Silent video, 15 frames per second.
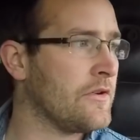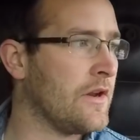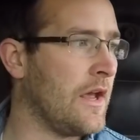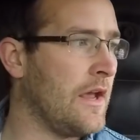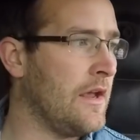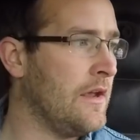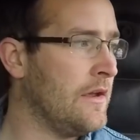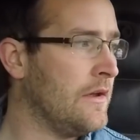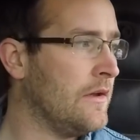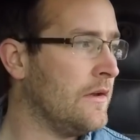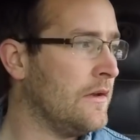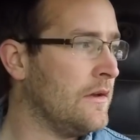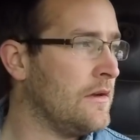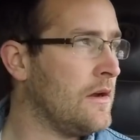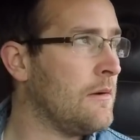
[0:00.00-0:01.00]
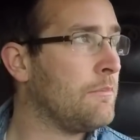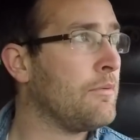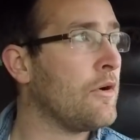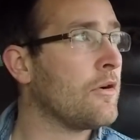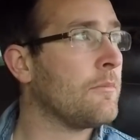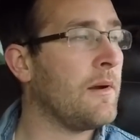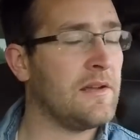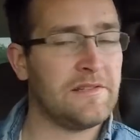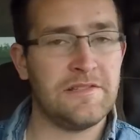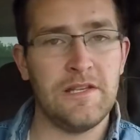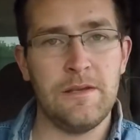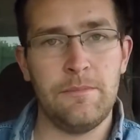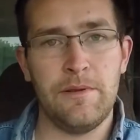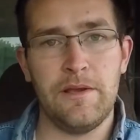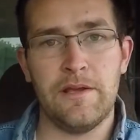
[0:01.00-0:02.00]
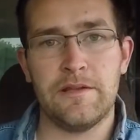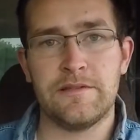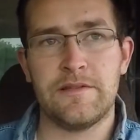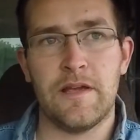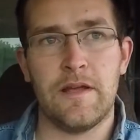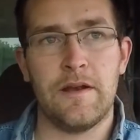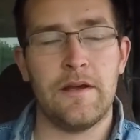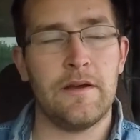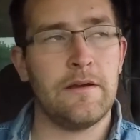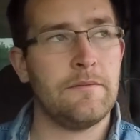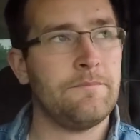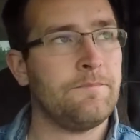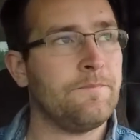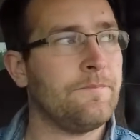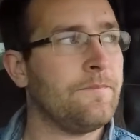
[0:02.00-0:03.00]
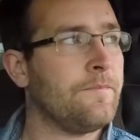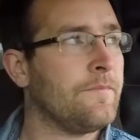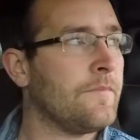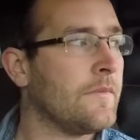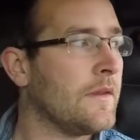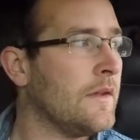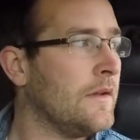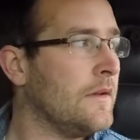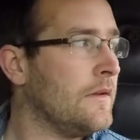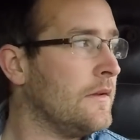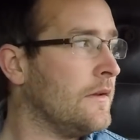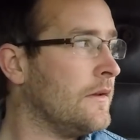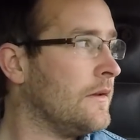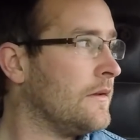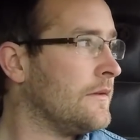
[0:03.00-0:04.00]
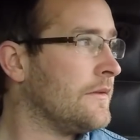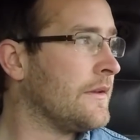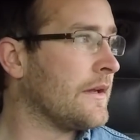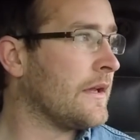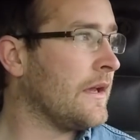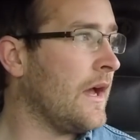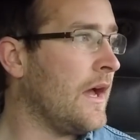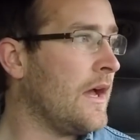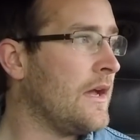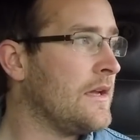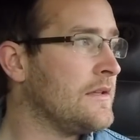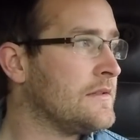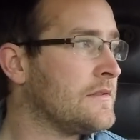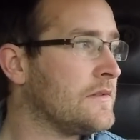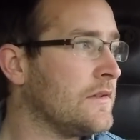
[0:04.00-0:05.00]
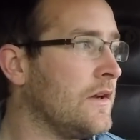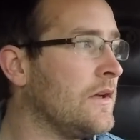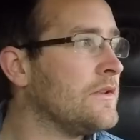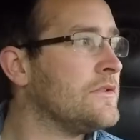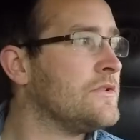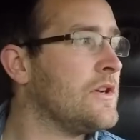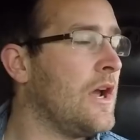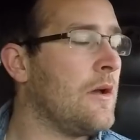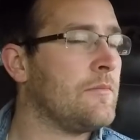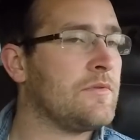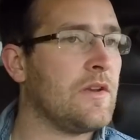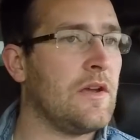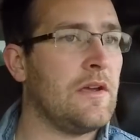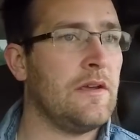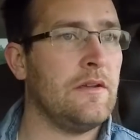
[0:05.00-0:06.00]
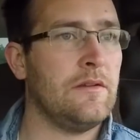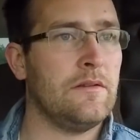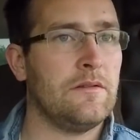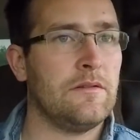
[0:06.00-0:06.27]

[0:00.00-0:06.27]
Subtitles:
day, I broke my CB antenna. The guys on the job site